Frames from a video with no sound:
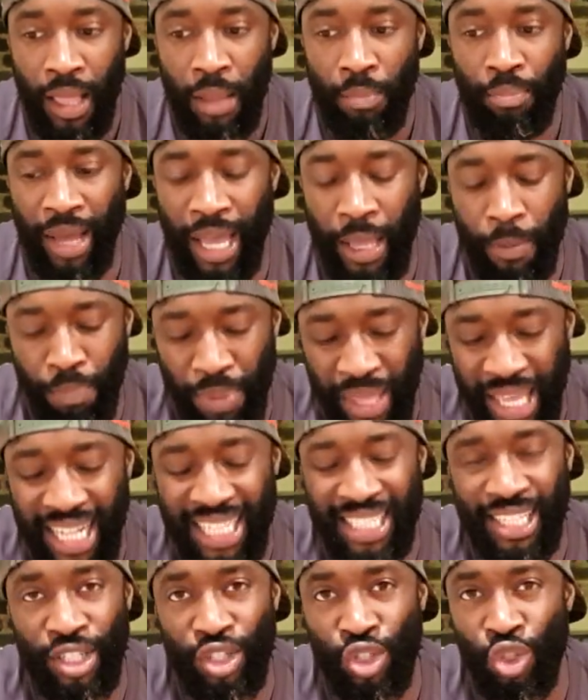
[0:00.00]
but it
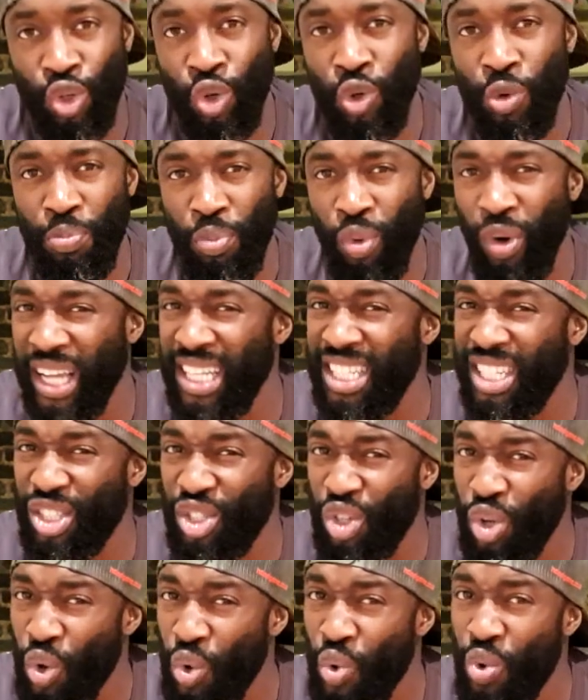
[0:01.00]
peaked at
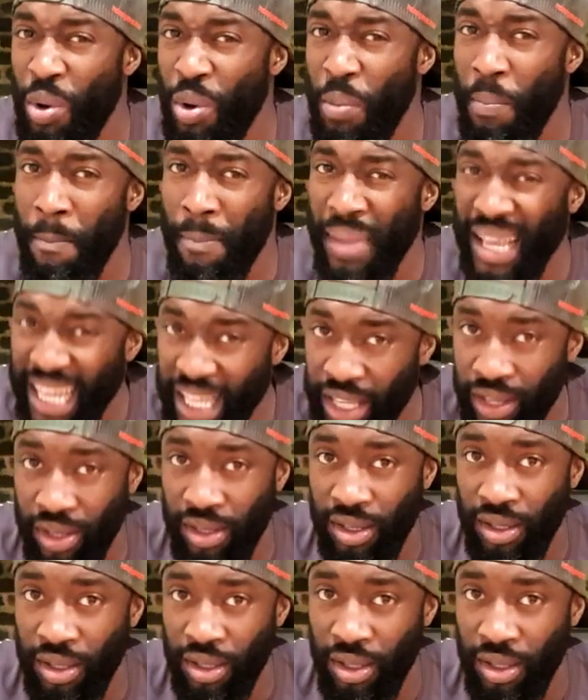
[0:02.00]
2.2 million.